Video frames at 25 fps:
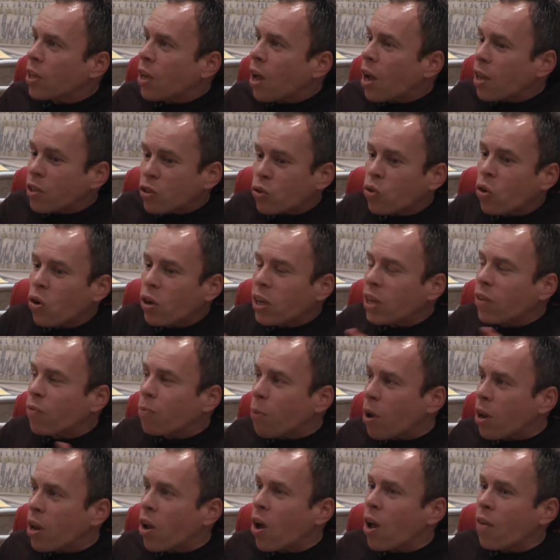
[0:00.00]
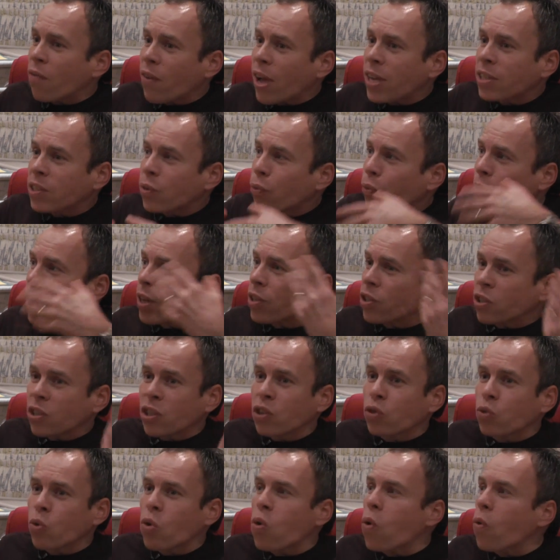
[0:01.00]
I do not live my life as a
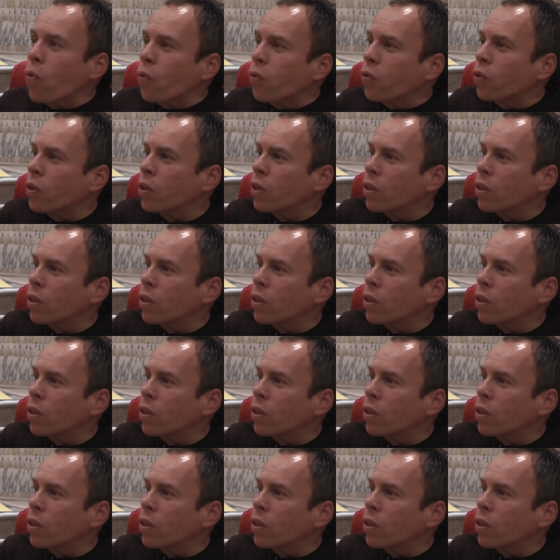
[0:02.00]
fantasy dwarf.